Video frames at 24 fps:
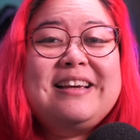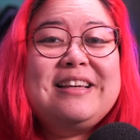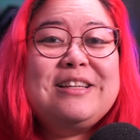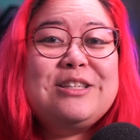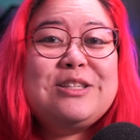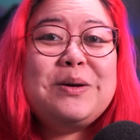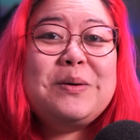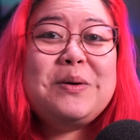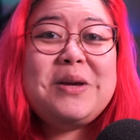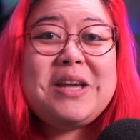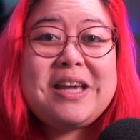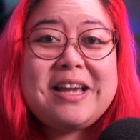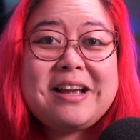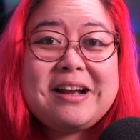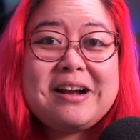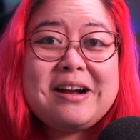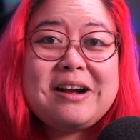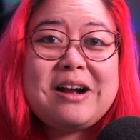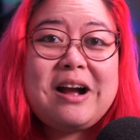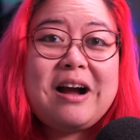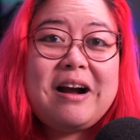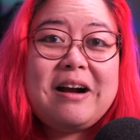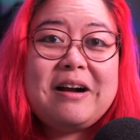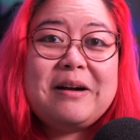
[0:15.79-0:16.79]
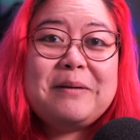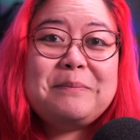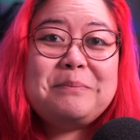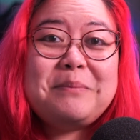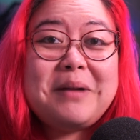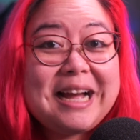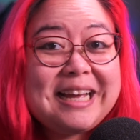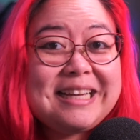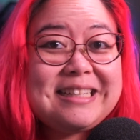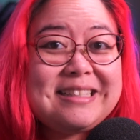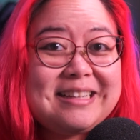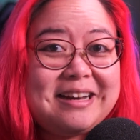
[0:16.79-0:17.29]
So here are
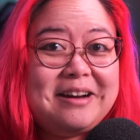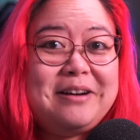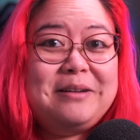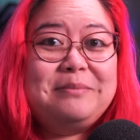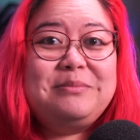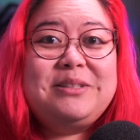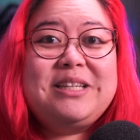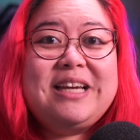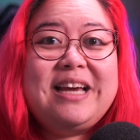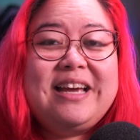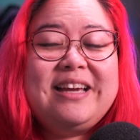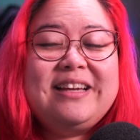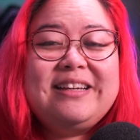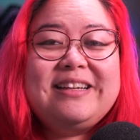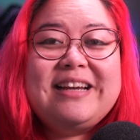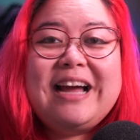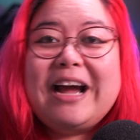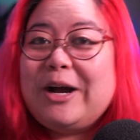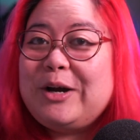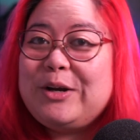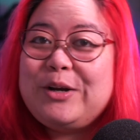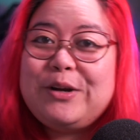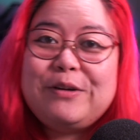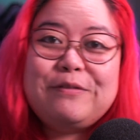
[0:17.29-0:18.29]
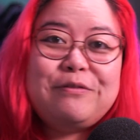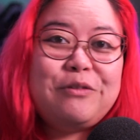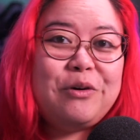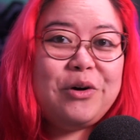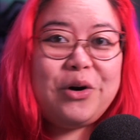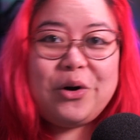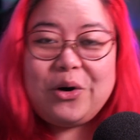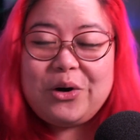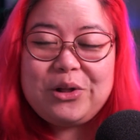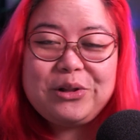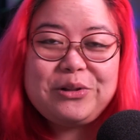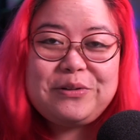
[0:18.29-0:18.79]
my top 10 out of
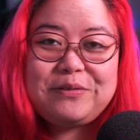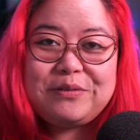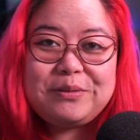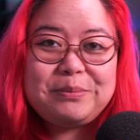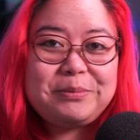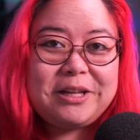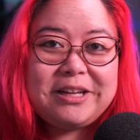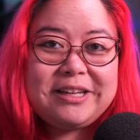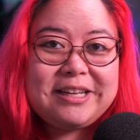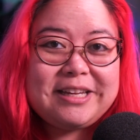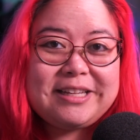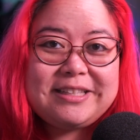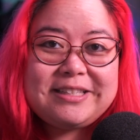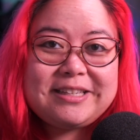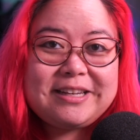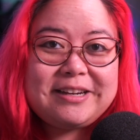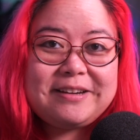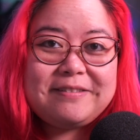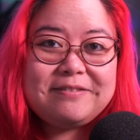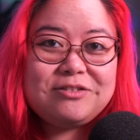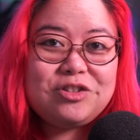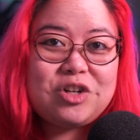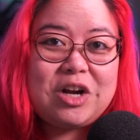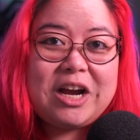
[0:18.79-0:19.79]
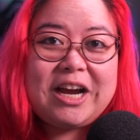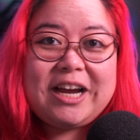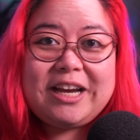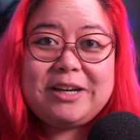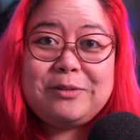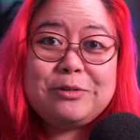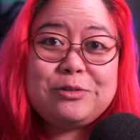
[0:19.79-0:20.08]
all of the plugins that I've tried,